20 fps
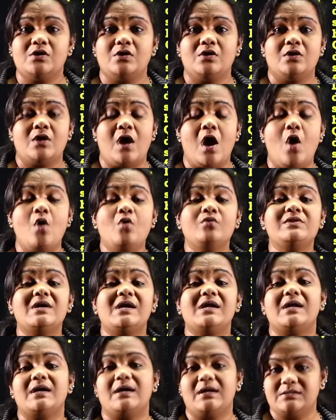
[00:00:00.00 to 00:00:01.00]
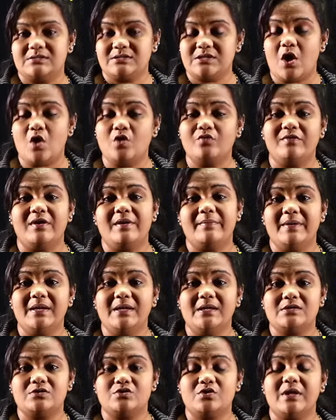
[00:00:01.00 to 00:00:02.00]
How the sound will be?
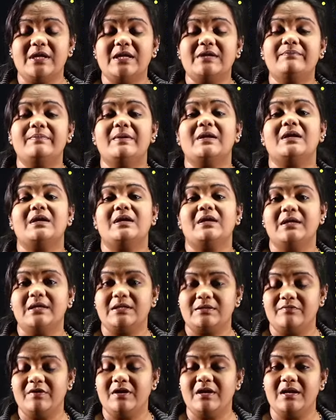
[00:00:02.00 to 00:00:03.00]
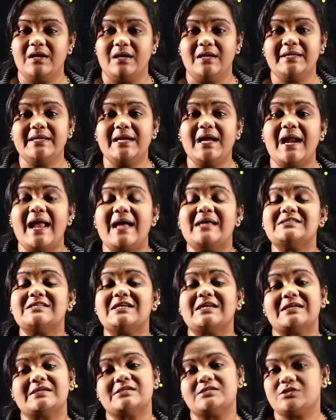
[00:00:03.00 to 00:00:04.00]
So it will hear as a
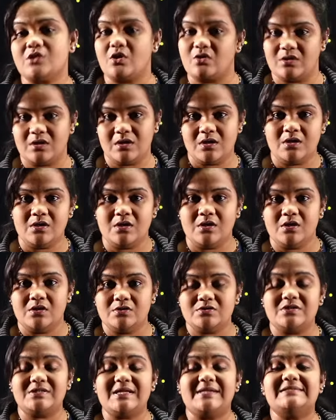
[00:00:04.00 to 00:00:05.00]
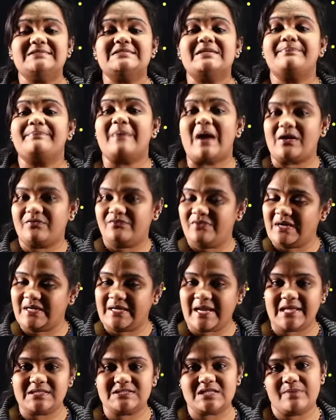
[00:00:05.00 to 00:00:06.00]
resound. So that is a perfect
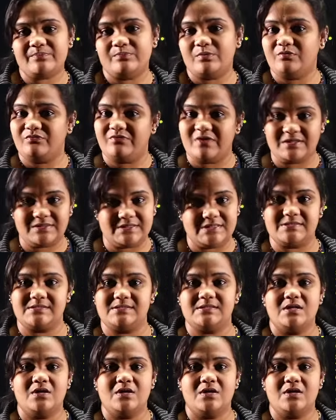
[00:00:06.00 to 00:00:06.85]
example for this.